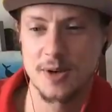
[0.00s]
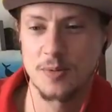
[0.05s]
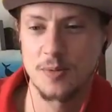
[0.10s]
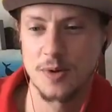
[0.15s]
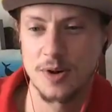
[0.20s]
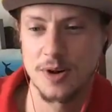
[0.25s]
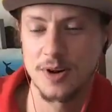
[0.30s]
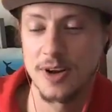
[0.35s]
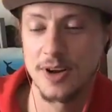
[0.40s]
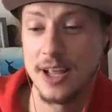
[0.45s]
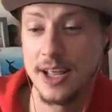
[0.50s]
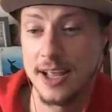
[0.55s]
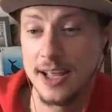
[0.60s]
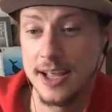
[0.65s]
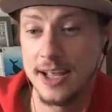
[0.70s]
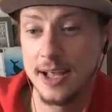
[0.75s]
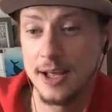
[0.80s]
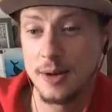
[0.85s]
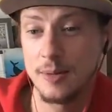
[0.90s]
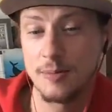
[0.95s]
WordPress
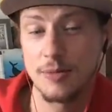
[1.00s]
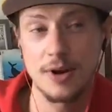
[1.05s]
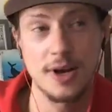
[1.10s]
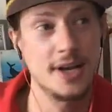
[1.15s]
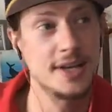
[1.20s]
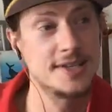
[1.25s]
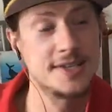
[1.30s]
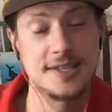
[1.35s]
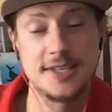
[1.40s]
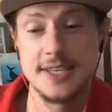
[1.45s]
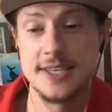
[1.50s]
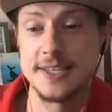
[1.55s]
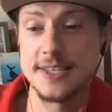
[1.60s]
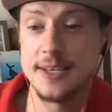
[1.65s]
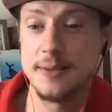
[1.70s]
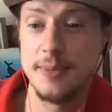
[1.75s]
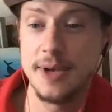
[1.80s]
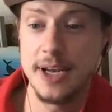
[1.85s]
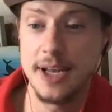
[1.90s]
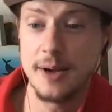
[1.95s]

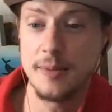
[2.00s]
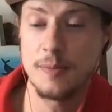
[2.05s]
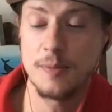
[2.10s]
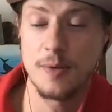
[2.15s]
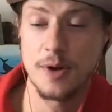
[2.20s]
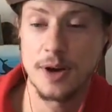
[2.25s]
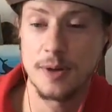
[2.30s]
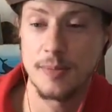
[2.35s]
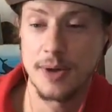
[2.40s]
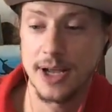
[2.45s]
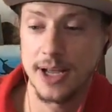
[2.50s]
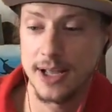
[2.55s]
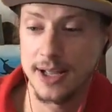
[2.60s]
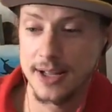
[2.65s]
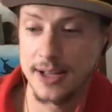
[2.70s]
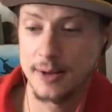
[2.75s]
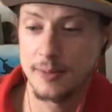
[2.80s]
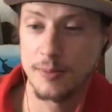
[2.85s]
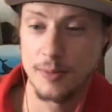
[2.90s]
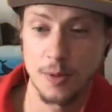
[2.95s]
DC meetup, one of
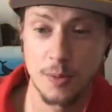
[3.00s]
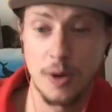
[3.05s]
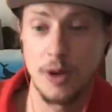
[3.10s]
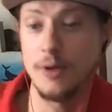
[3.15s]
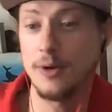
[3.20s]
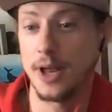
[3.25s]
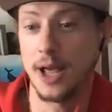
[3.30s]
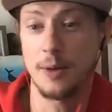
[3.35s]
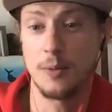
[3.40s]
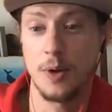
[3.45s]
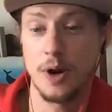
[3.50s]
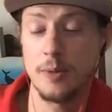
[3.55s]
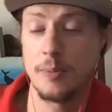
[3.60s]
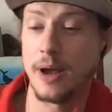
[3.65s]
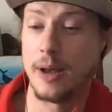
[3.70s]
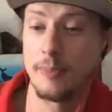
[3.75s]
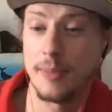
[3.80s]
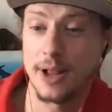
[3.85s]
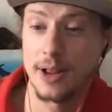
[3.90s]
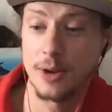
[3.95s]
my, well, not one of
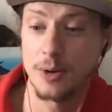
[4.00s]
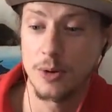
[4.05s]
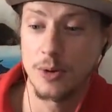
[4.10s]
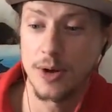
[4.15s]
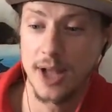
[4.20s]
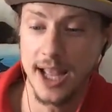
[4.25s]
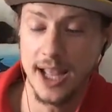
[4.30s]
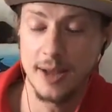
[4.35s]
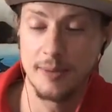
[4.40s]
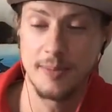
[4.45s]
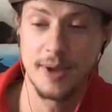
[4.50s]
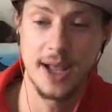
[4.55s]
my local camp.